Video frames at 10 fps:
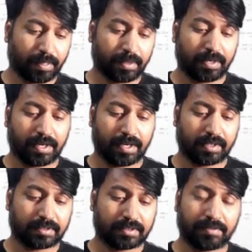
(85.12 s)
and
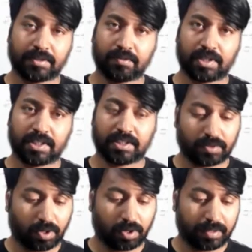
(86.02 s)
the seventh one is
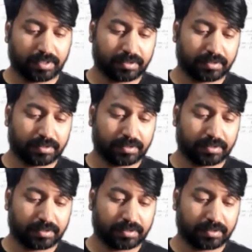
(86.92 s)
normality.